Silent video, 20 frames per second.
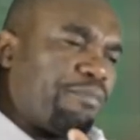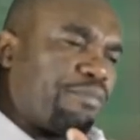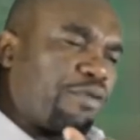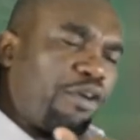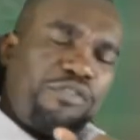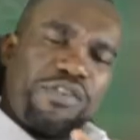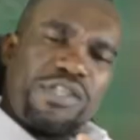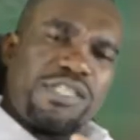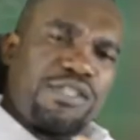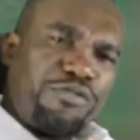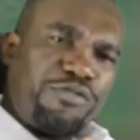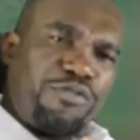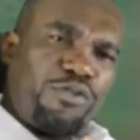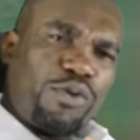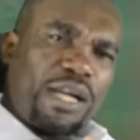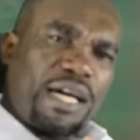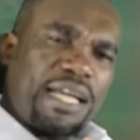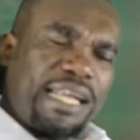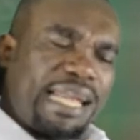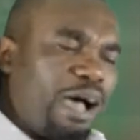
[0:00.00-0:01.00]
Professor
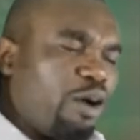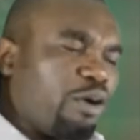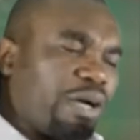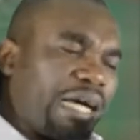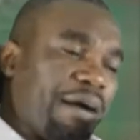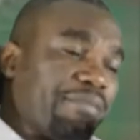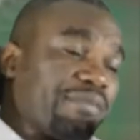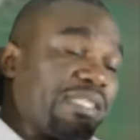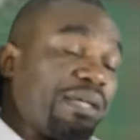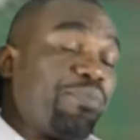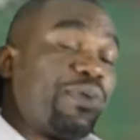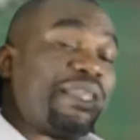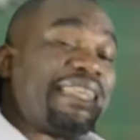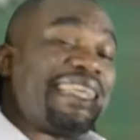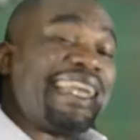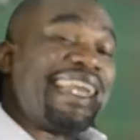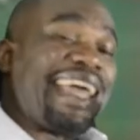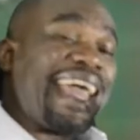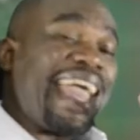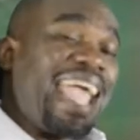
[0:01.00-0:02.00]
Fuller now comes up with
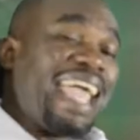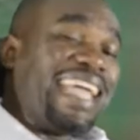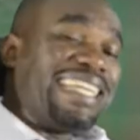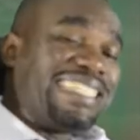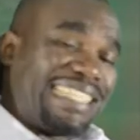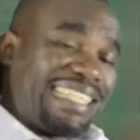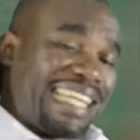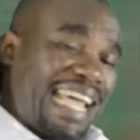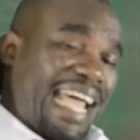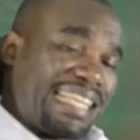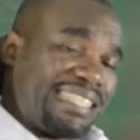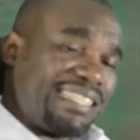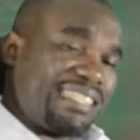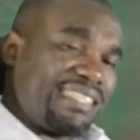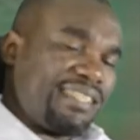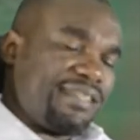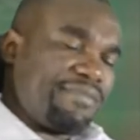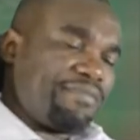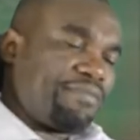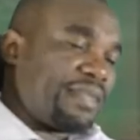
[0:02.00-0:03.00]
an
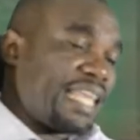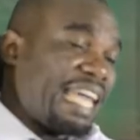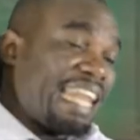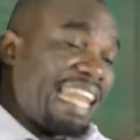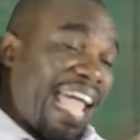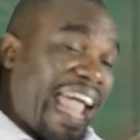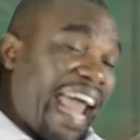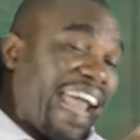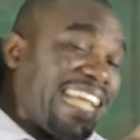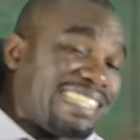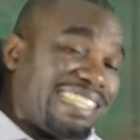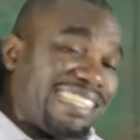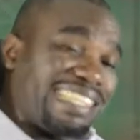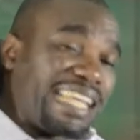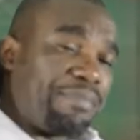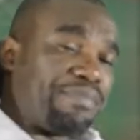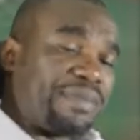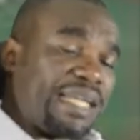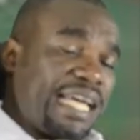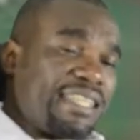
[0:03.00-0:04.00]

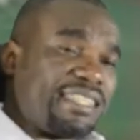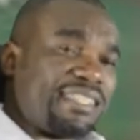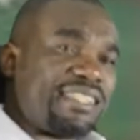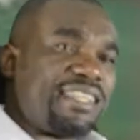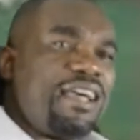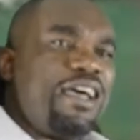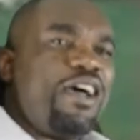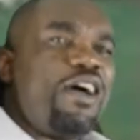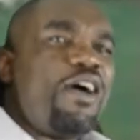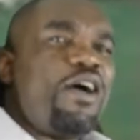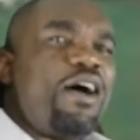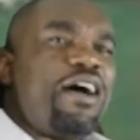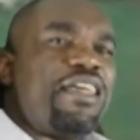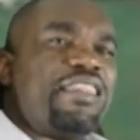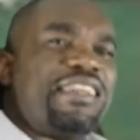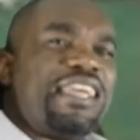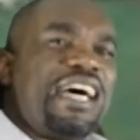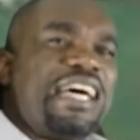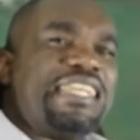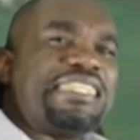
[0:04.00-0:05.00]
eight-step test
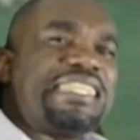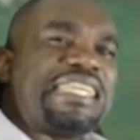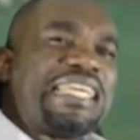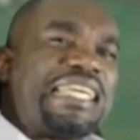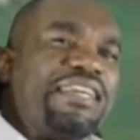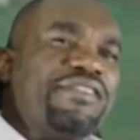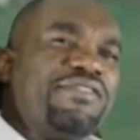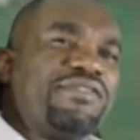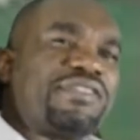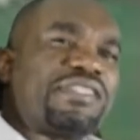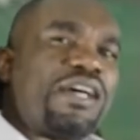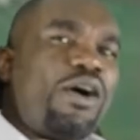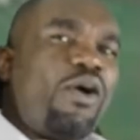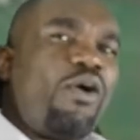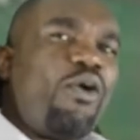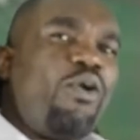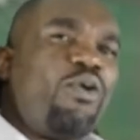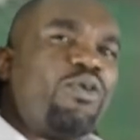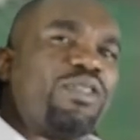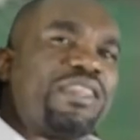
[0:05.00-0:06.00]
that gives
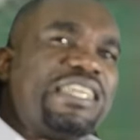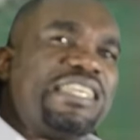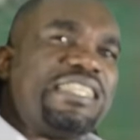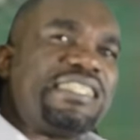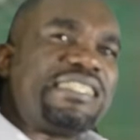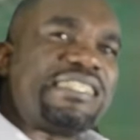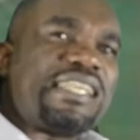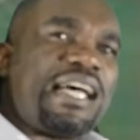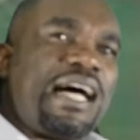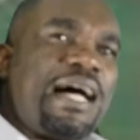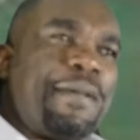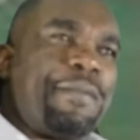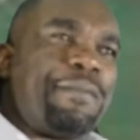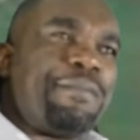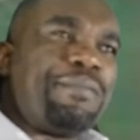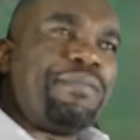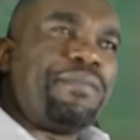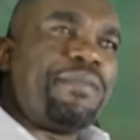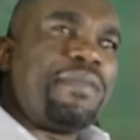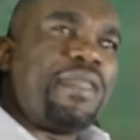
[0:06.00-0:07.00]
all these
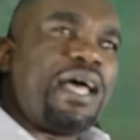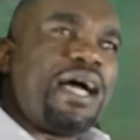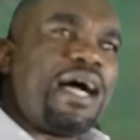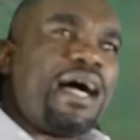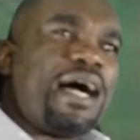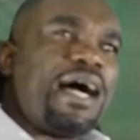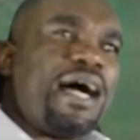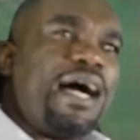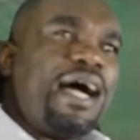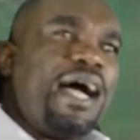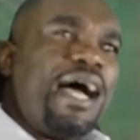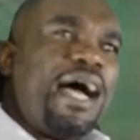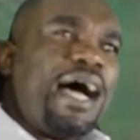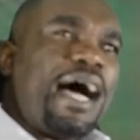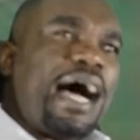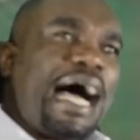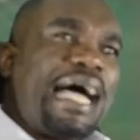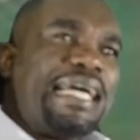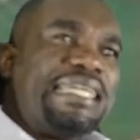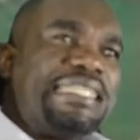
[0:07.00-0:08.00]

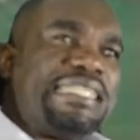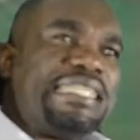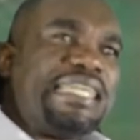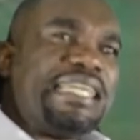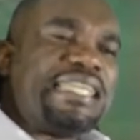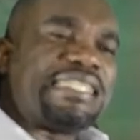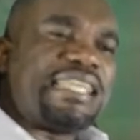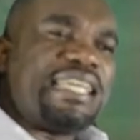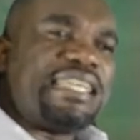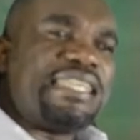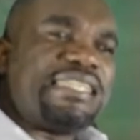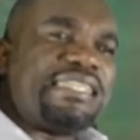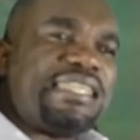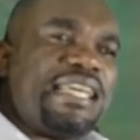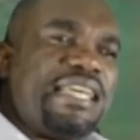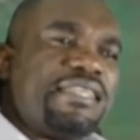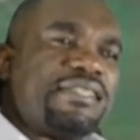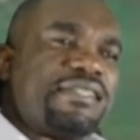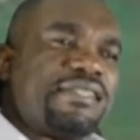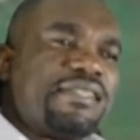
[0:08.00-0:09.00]
ideas, and he
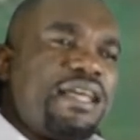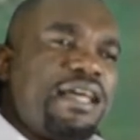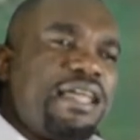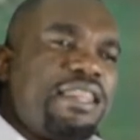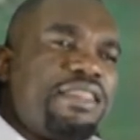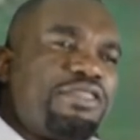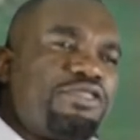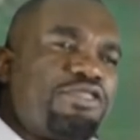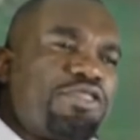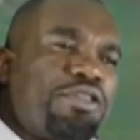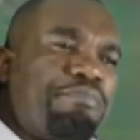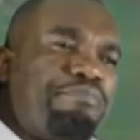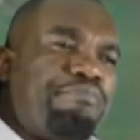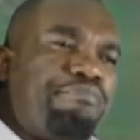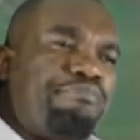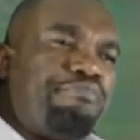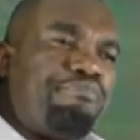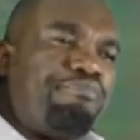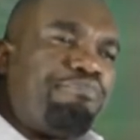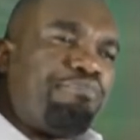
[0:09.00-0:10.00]
says,
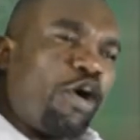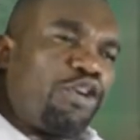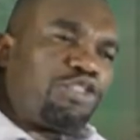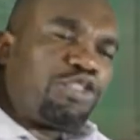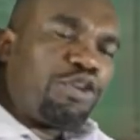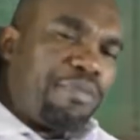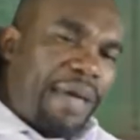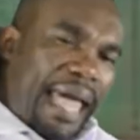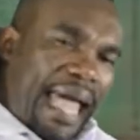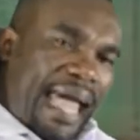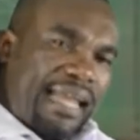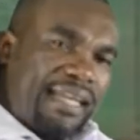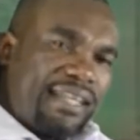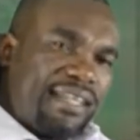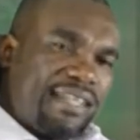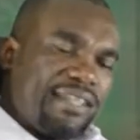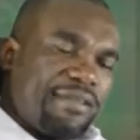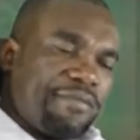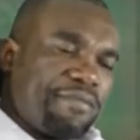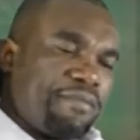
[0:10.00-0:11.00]
the bottom
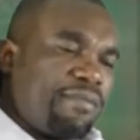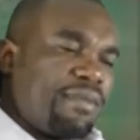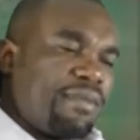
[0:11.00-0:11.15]
end